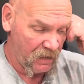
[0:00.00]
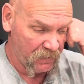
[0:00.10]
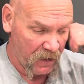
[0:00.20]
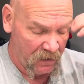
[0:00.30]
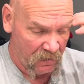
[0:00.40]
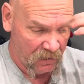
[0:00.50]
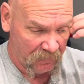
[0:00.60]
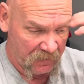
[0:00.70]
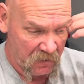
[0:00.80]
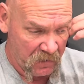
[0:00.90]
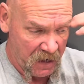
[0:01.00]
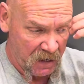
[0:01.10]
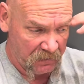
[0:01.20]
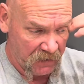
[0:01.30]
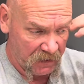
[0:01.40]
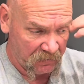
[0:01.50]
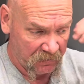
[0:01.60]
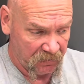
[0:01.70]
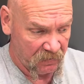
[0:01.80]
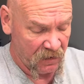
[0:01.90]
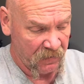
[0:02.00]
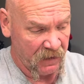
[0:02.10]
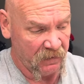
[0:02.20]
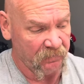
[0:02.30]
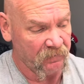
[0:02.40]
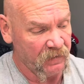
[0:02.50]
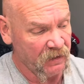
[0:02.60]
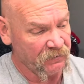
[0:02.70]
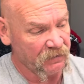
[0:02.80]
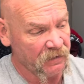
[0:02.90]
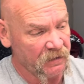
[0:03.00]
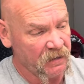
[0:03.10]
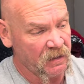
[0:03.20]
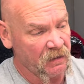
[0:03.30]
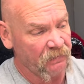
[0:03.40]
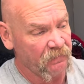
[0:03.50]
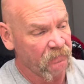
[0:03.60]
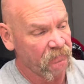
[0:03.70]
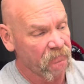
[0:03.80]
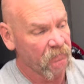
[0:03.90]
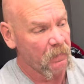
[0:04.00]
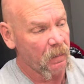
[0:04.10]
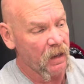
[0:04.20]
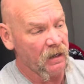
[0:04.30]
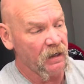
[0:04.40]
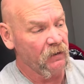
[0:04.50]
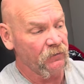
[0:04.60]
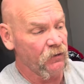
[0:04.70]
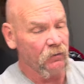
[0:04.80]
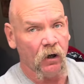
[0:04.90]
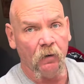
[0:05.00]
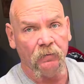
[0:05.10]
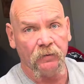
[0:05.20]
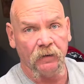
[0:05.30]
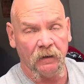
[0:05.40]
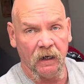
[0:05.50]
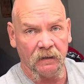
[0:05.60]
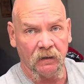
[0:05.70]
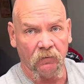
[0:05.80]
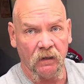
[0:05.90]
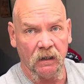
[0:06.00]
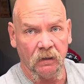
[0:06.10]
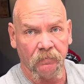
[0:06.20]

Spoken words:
Keep bread long enough to go bad, but I mean, this is good enough. It did 2 loaves in less than a week.